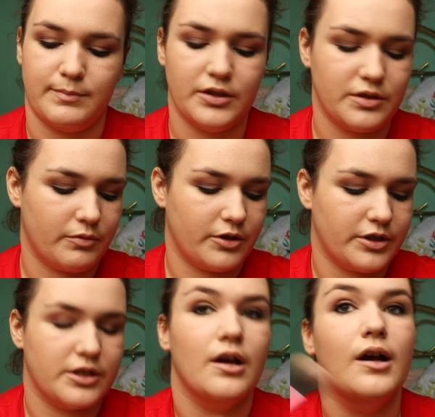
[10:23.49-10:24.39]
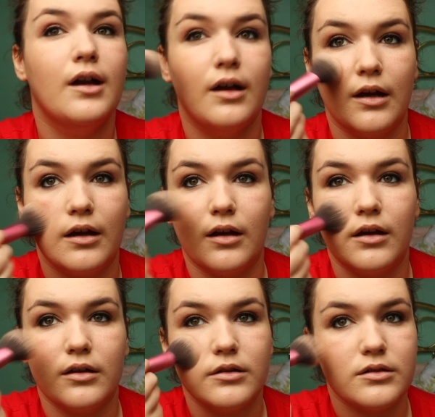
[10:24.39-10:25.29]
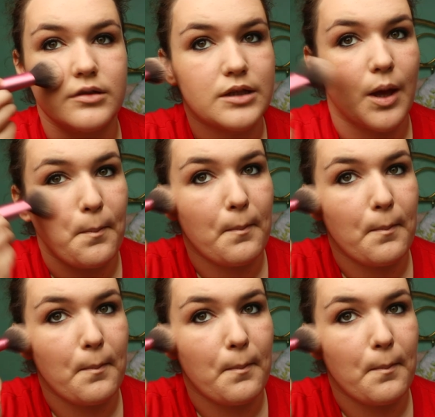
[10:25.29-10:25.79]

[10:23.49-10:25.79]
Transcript: blush brush and just